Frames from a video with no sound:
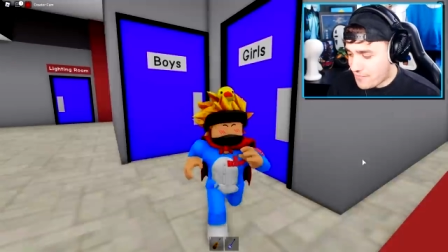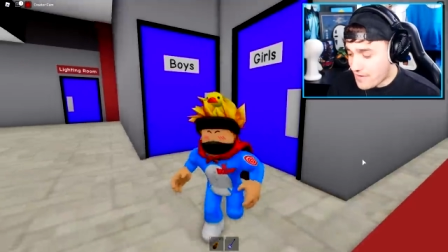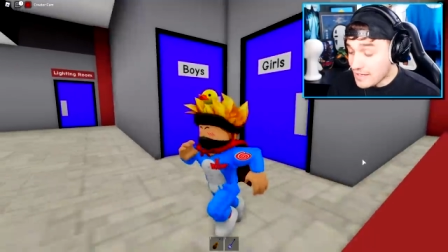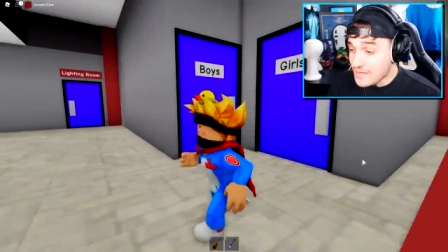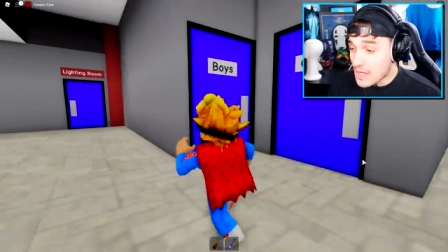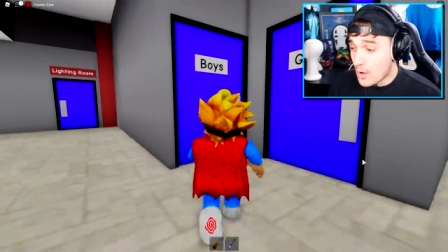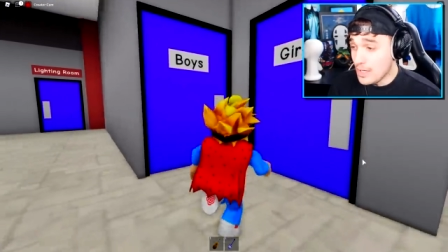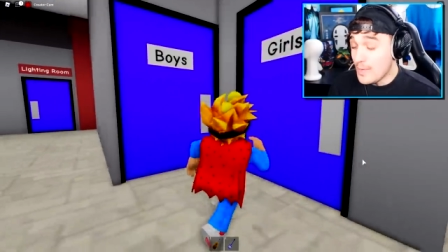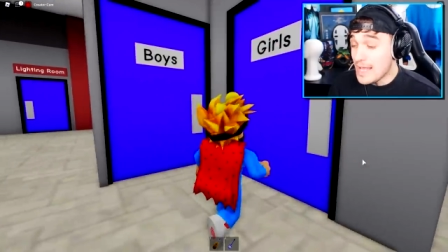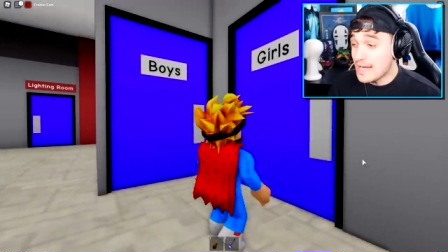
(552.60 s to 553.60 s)
I felt like the
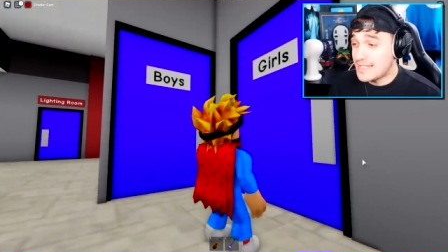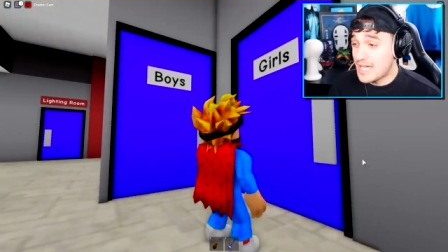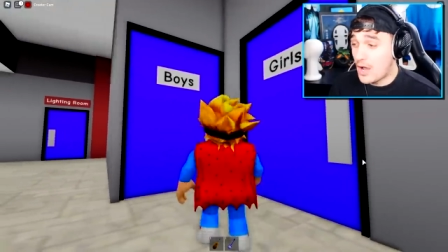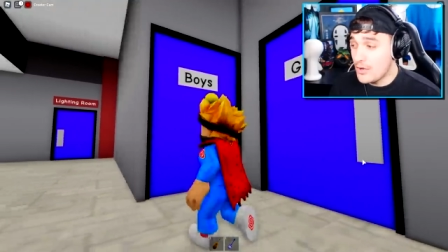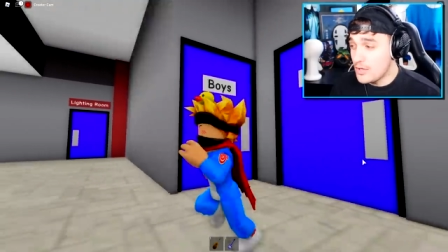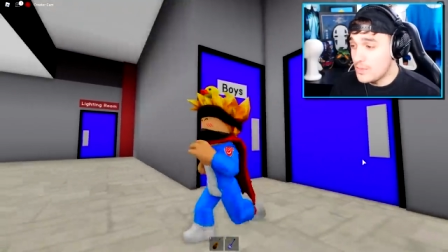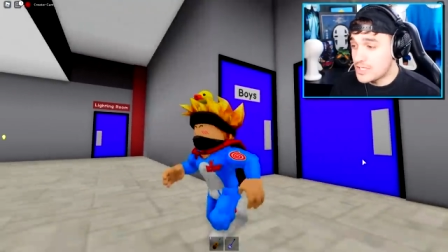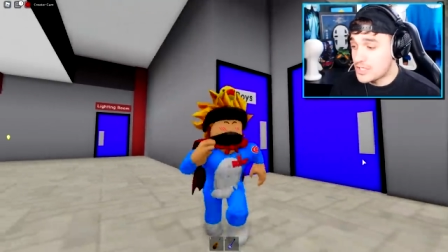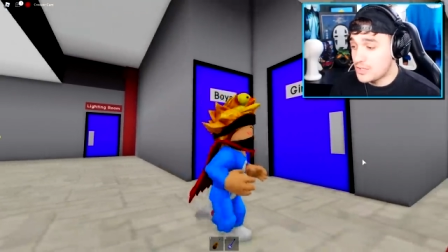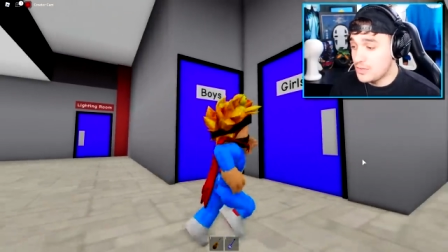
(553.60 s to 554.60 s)
only way I could tell you
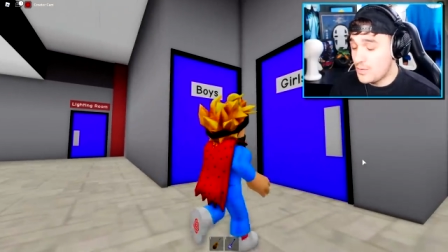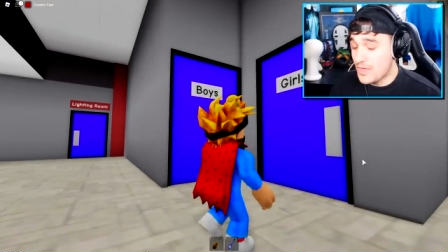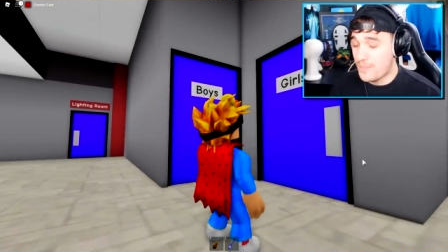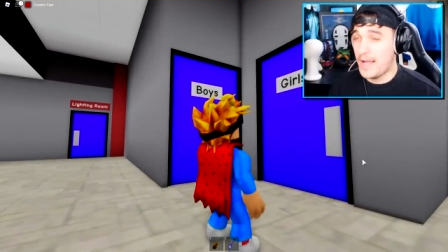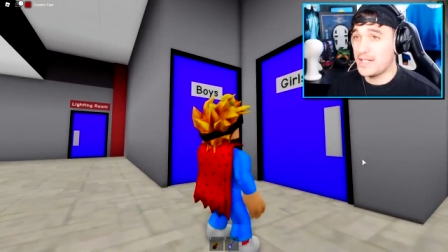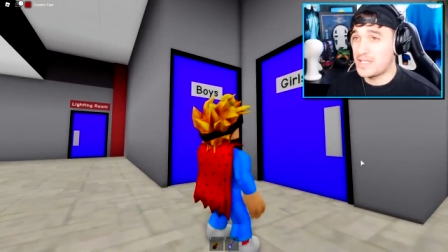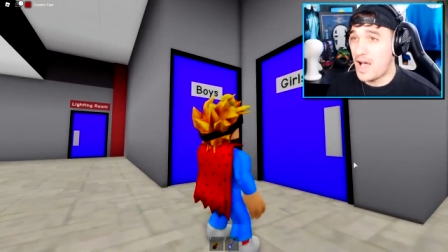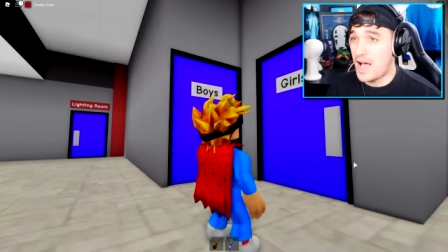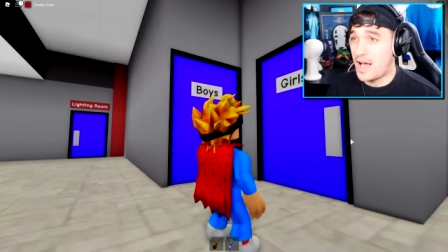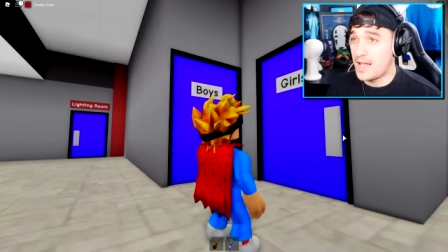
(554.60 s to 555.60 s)
was with my
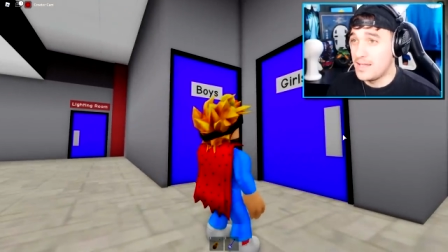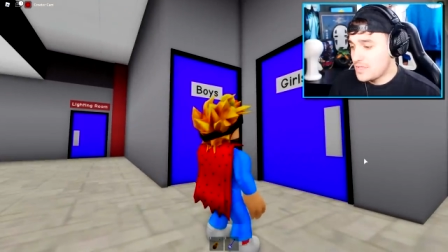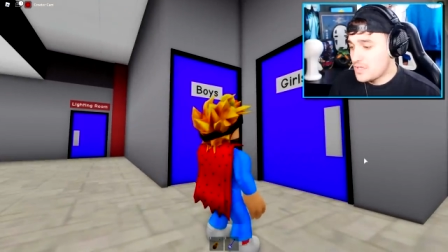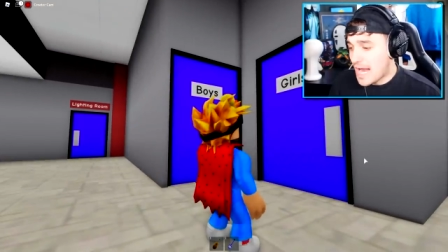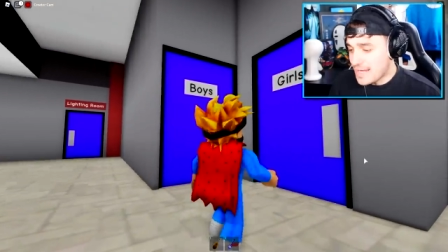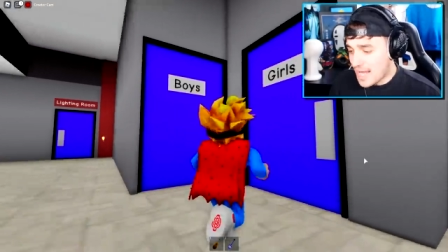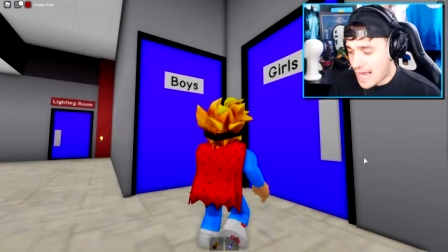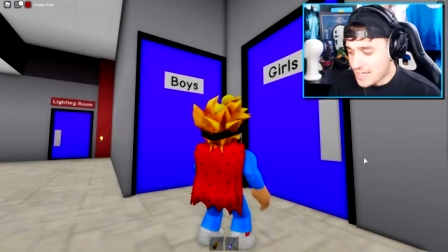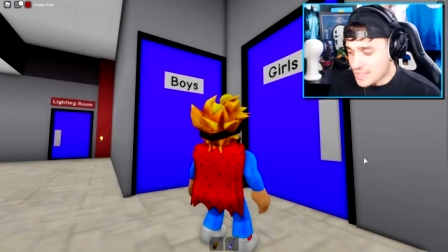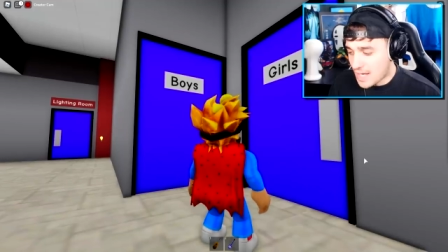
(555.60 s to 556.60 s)
guitar. That's right,
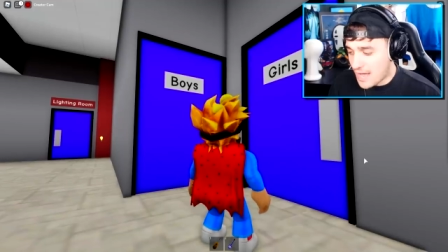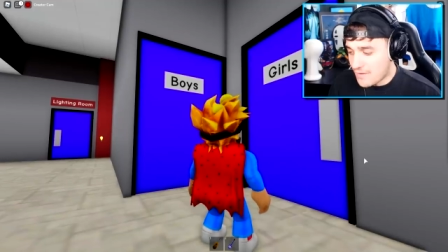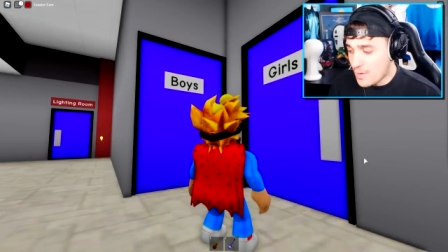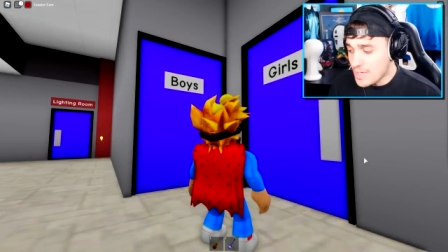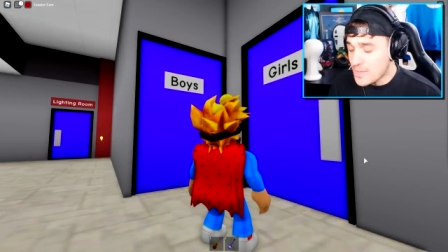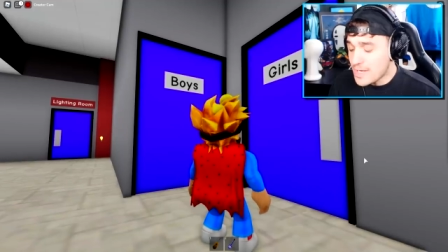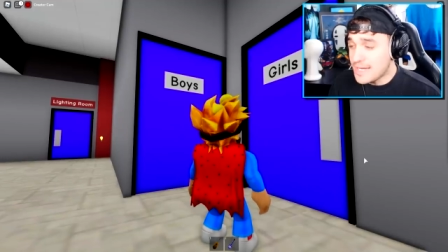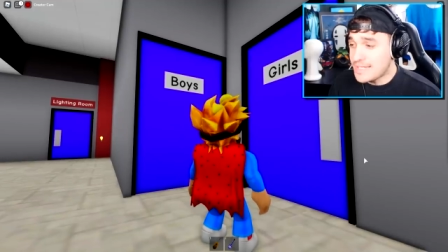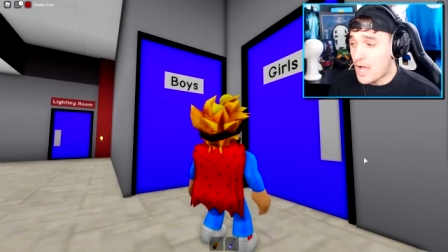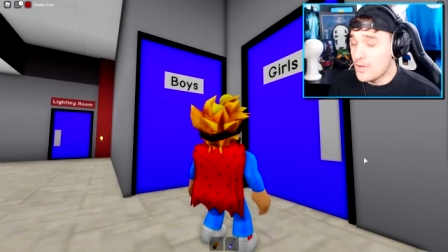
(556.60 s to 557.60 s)
I, I've always wanted
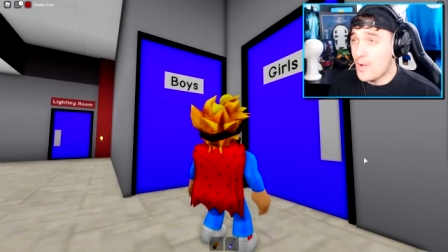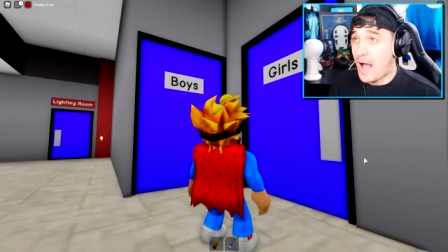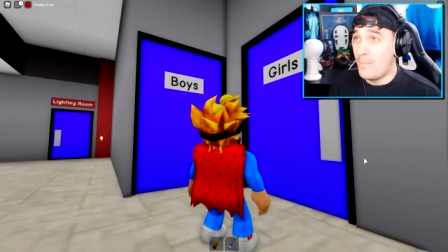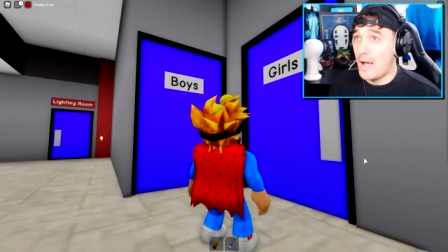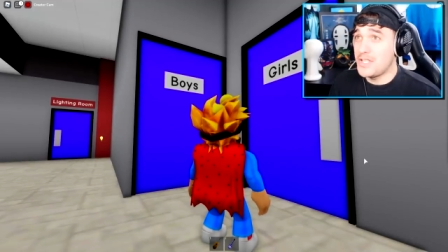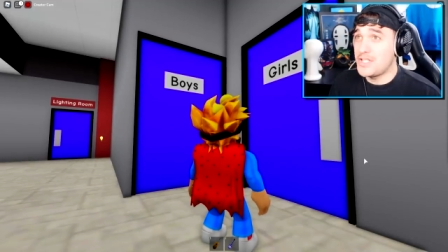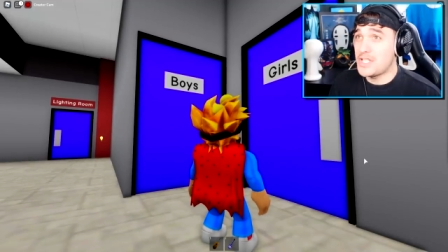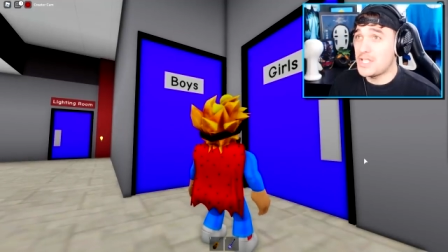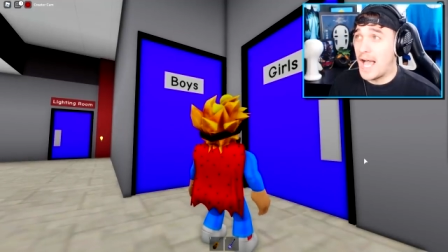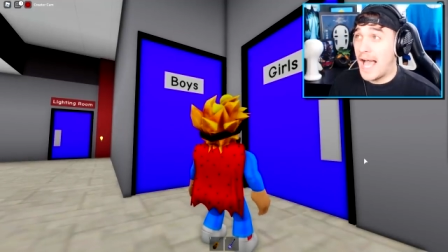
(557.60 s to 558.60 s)
to tell you how much
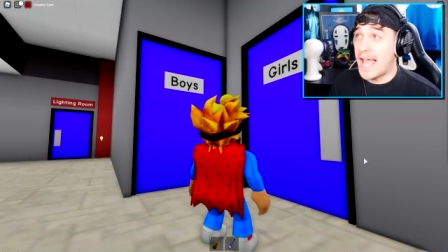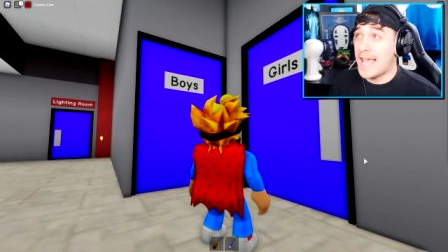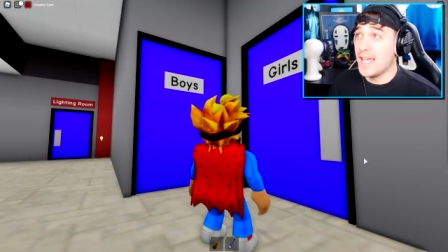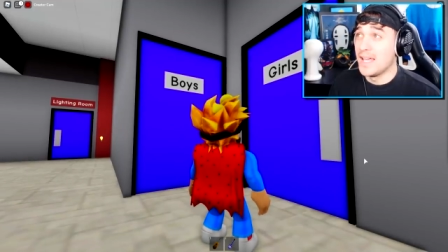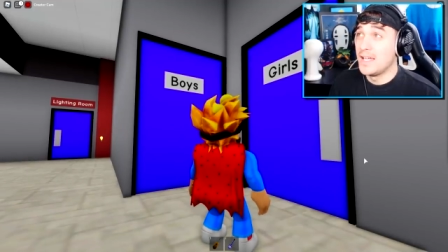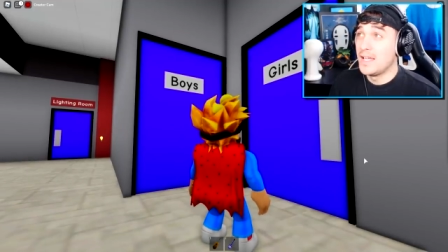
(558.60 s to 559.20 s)
I